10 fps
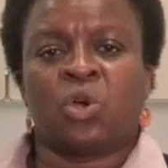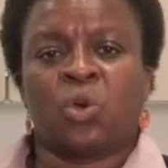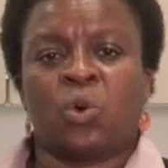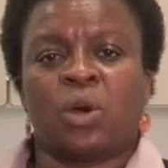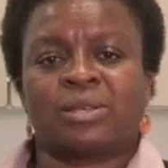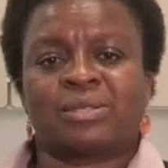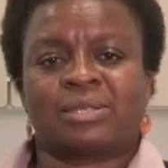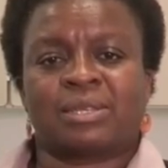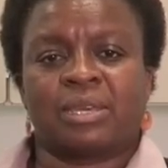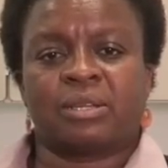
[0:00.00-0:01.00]
who are
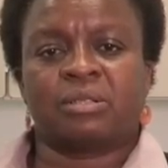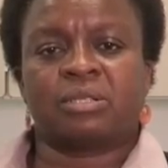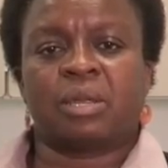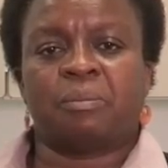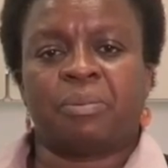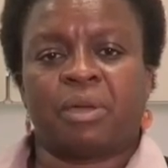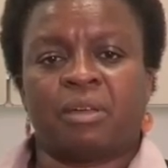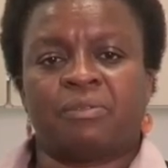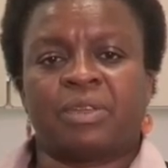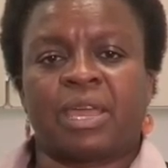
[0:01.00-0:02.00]
skilled in
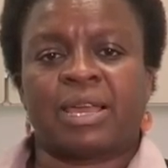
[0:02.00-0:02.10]
pelvic